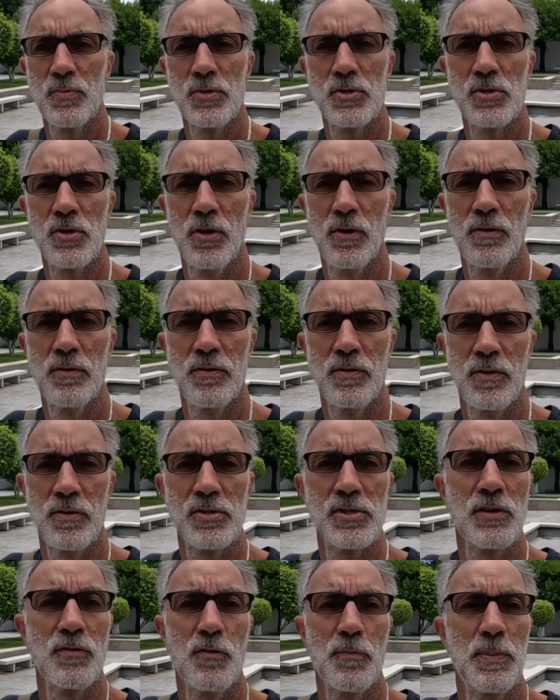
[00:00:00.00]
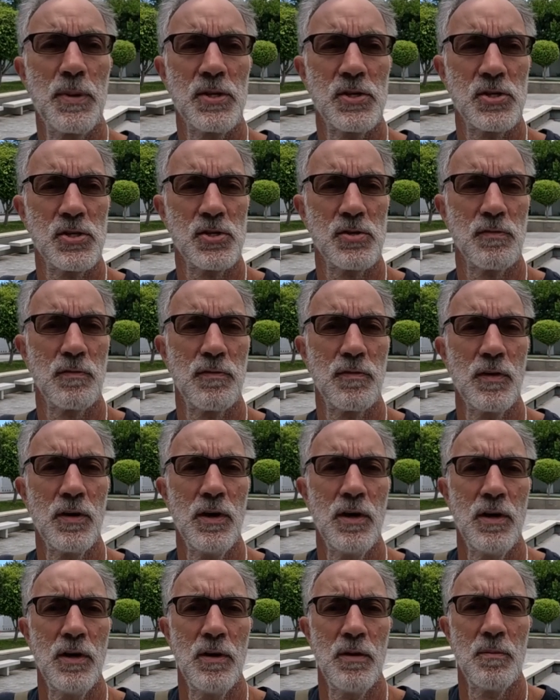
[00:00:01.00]
We saw several pieces
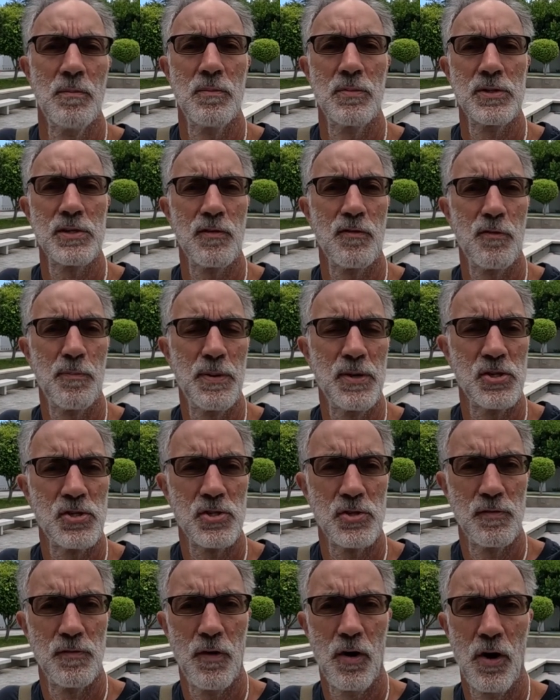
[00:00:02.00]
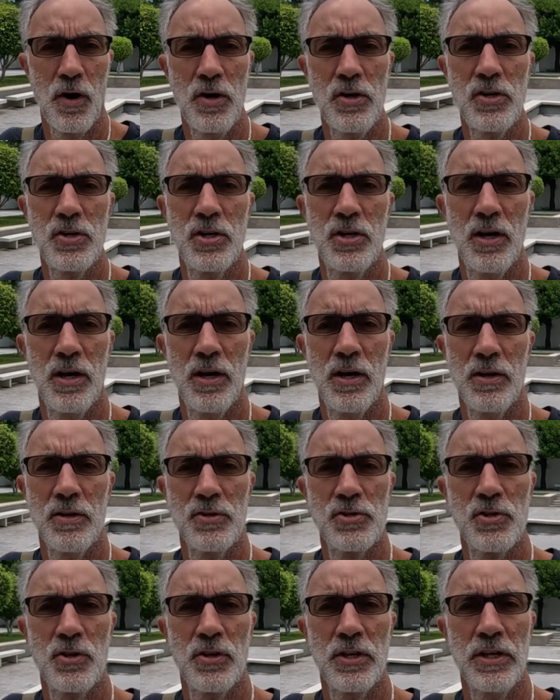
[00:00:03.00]
of art,
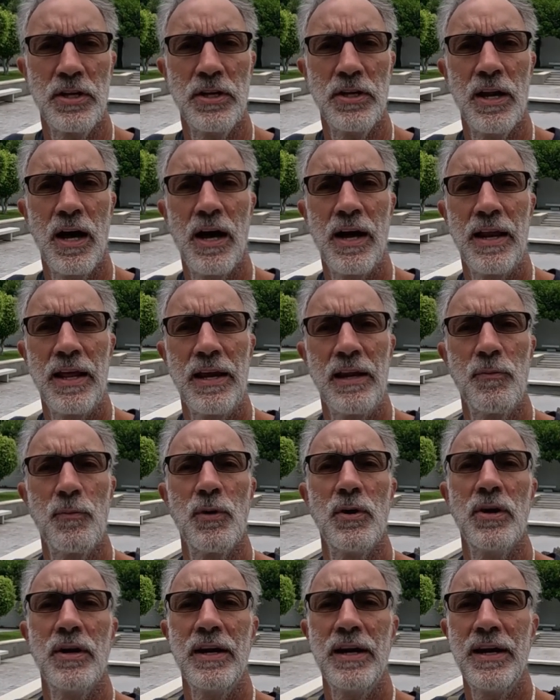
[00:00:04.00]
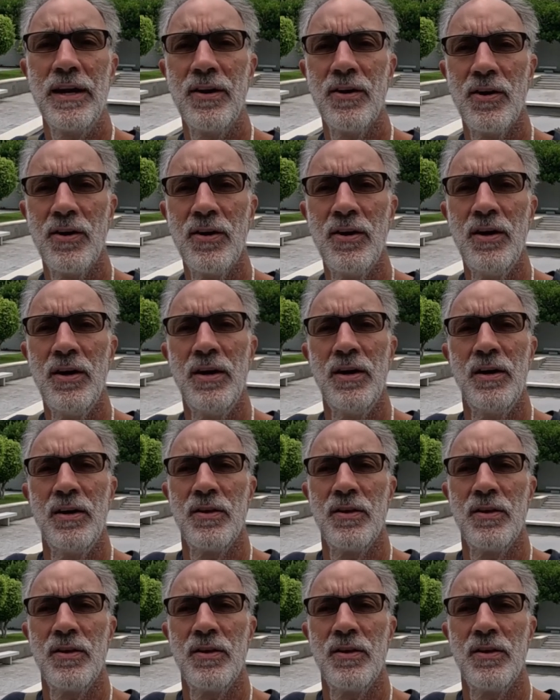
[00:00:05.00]
and certainly not anywhere near